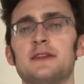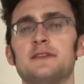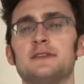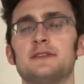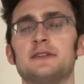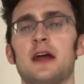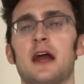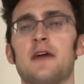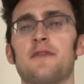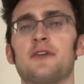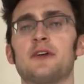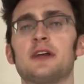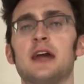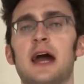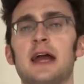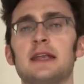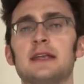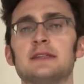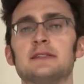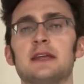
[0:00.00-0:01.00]
desire for
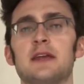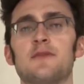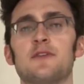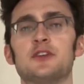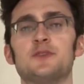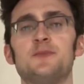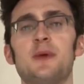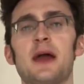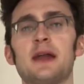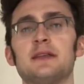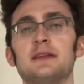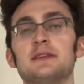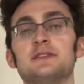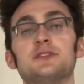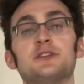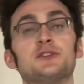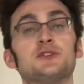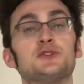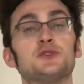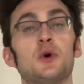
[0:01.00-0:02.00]
kindness and respect is
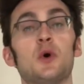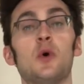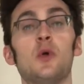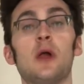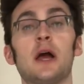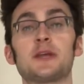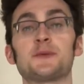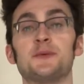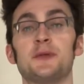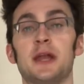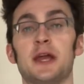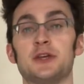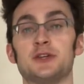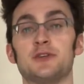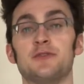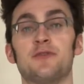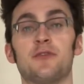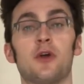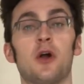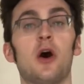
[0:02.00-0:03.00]
the sole explanation
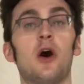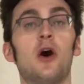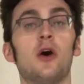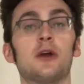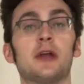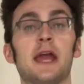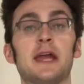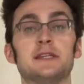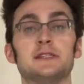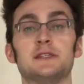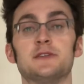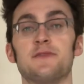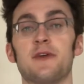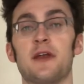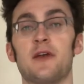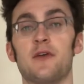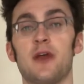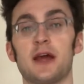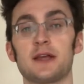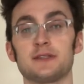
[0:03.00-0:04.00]
for all cases of
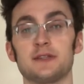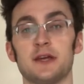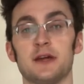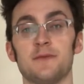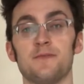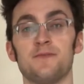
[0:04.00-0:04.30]
anorexia.